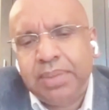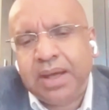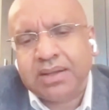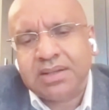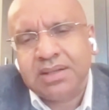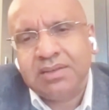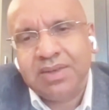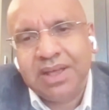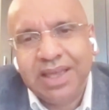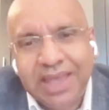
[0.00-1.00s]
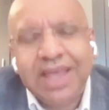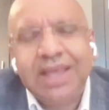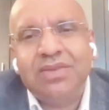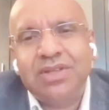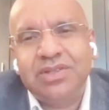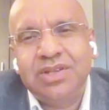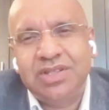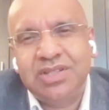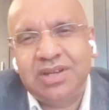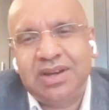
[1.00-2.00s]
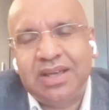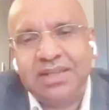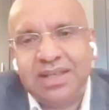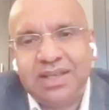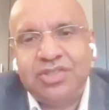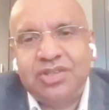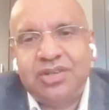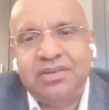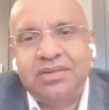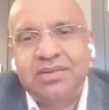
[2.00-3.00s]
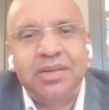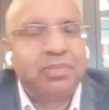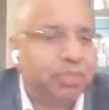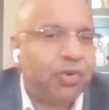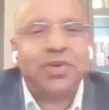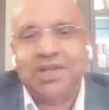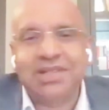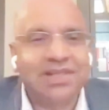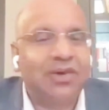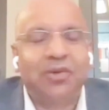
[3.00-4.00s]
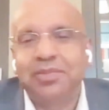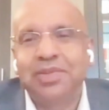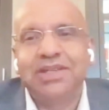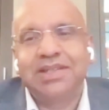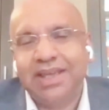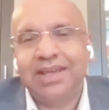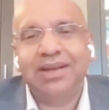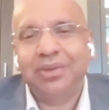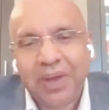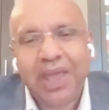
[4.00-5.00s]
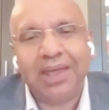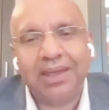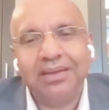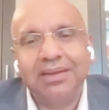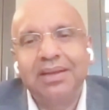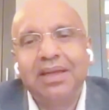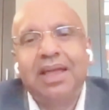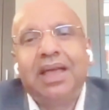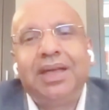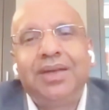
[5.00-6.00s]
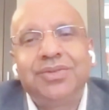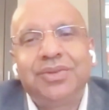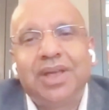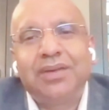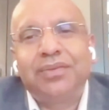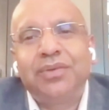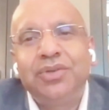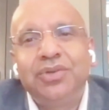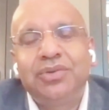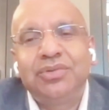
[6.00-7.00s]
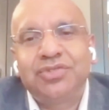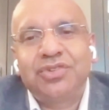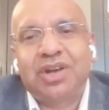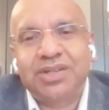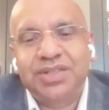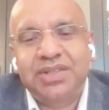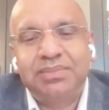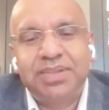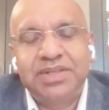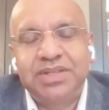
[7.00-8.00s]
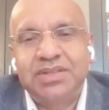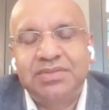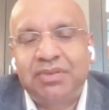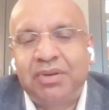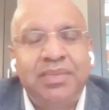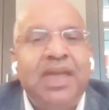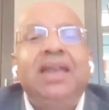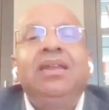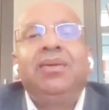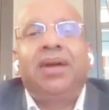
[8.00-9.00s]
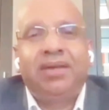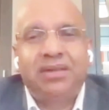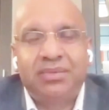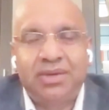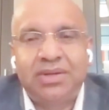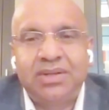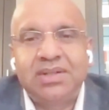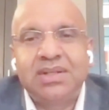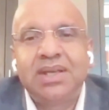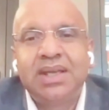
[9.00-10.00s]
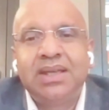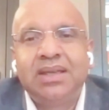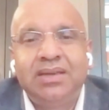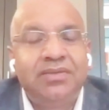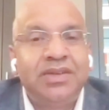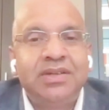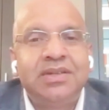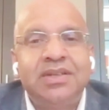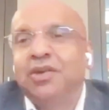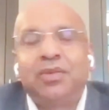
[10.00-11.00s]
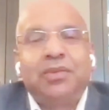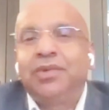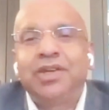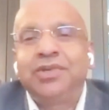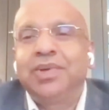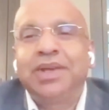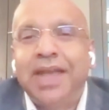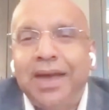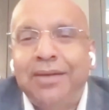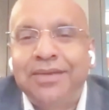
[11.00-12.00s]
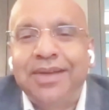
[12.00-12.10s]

But again, with digitalization, the borders are all being taken away. So therefore, you could structure the business from anywhere in the world, given what we are doing now.